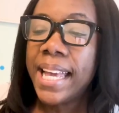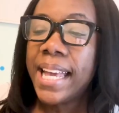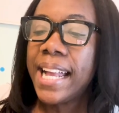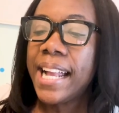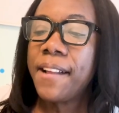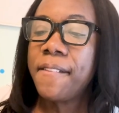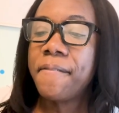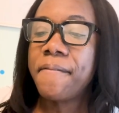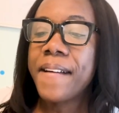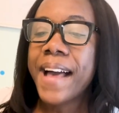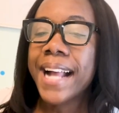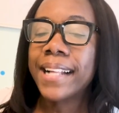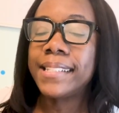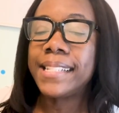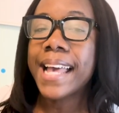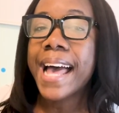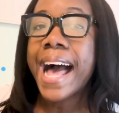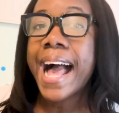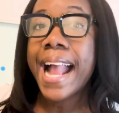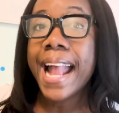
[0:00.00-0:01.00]
In
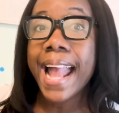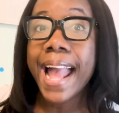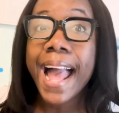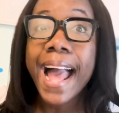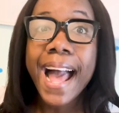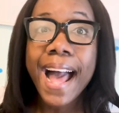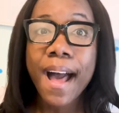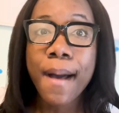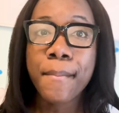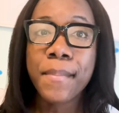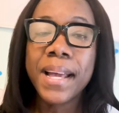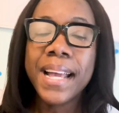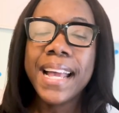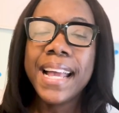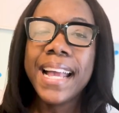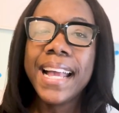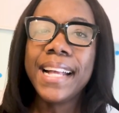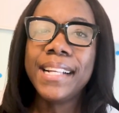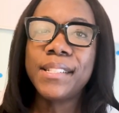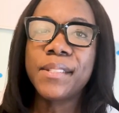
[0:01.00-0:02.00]
fact, I am
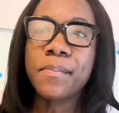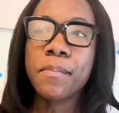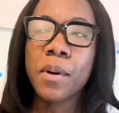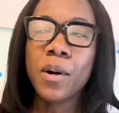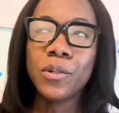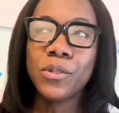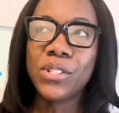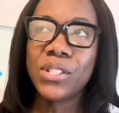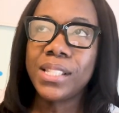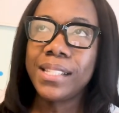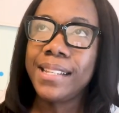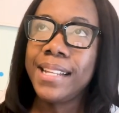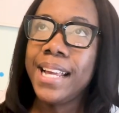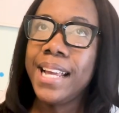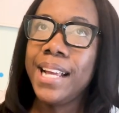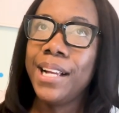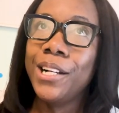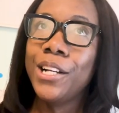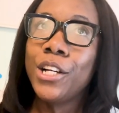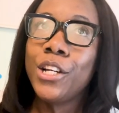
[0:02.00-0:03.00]
is
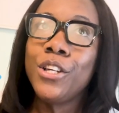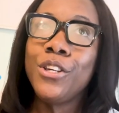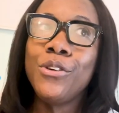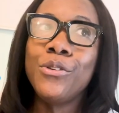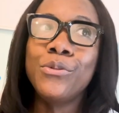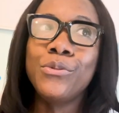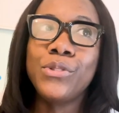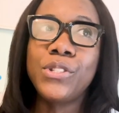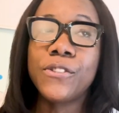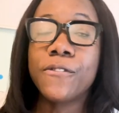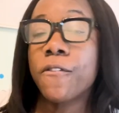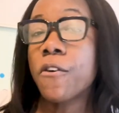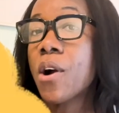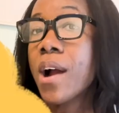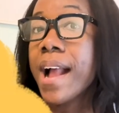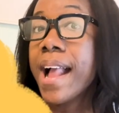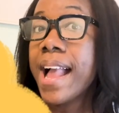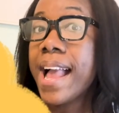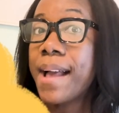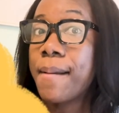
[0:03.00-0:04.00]
mostly used
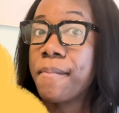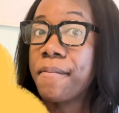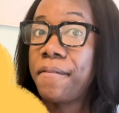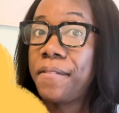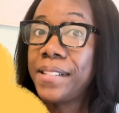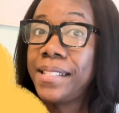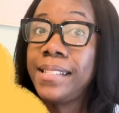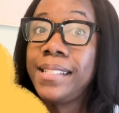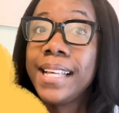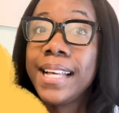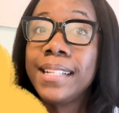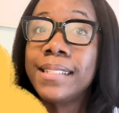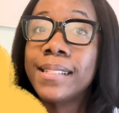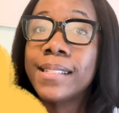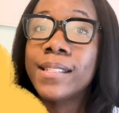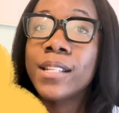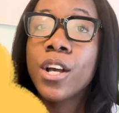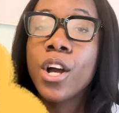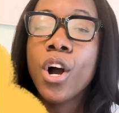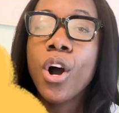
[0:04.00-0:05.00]
for
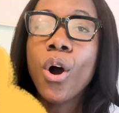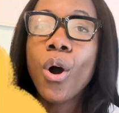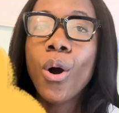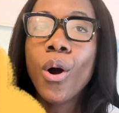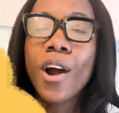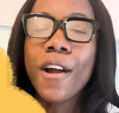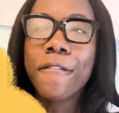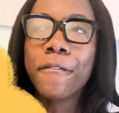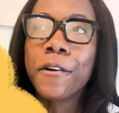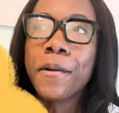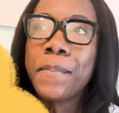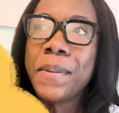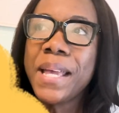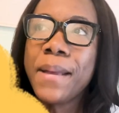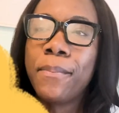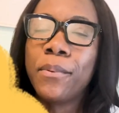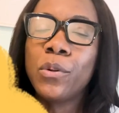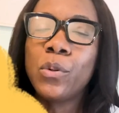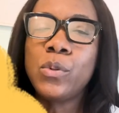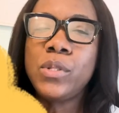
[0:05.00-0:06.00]
emphasis or for
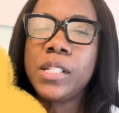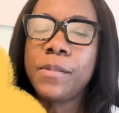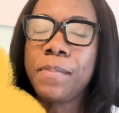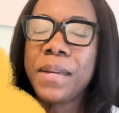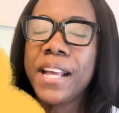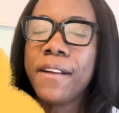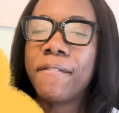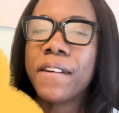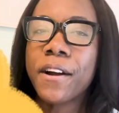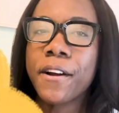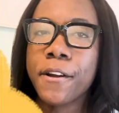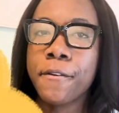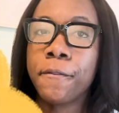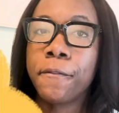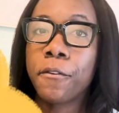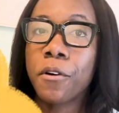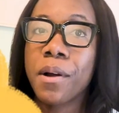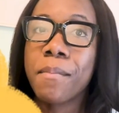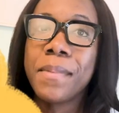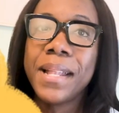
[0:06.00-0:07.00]
people who speak very
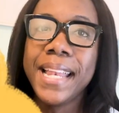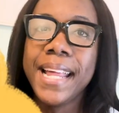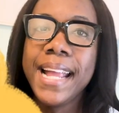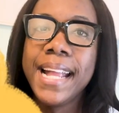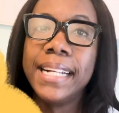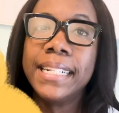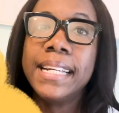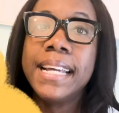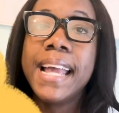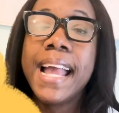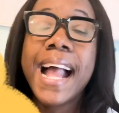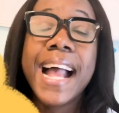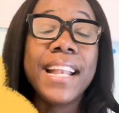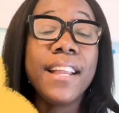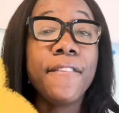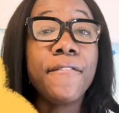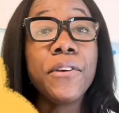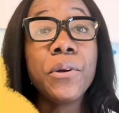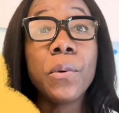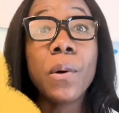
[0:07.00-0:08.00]
formally. And
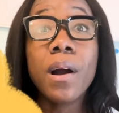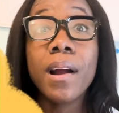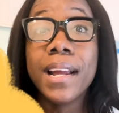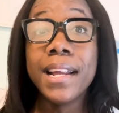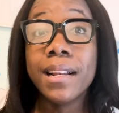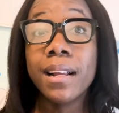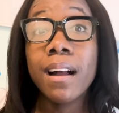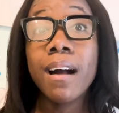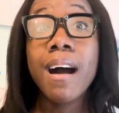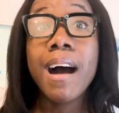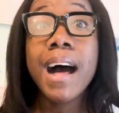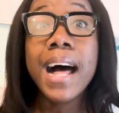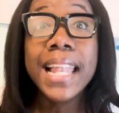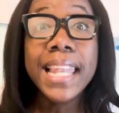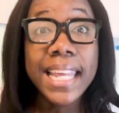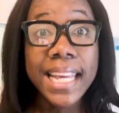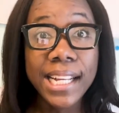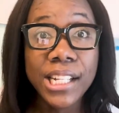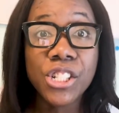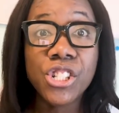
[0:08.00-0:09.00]
if you are in
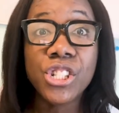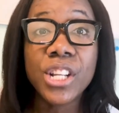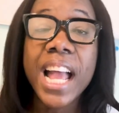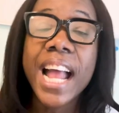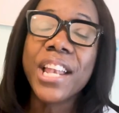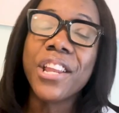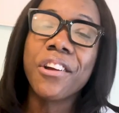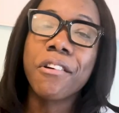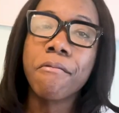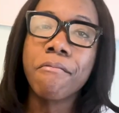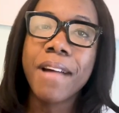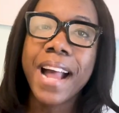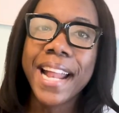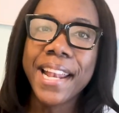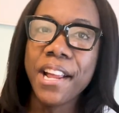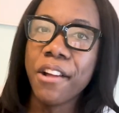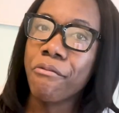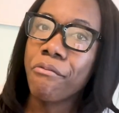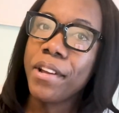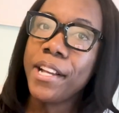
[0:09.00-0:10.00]
college and you're
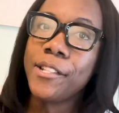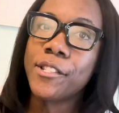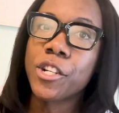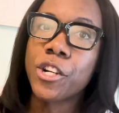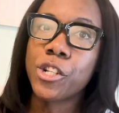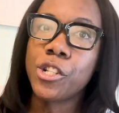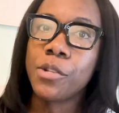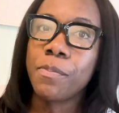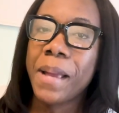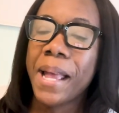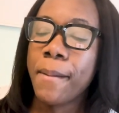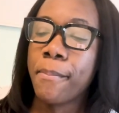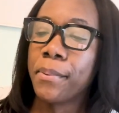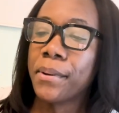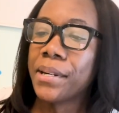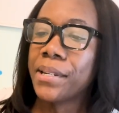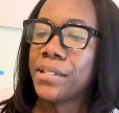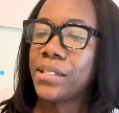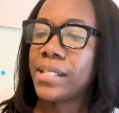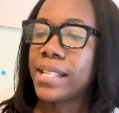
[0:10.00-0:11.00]
writing research
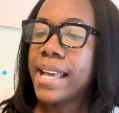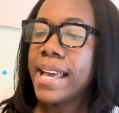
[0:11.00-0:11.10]
papers,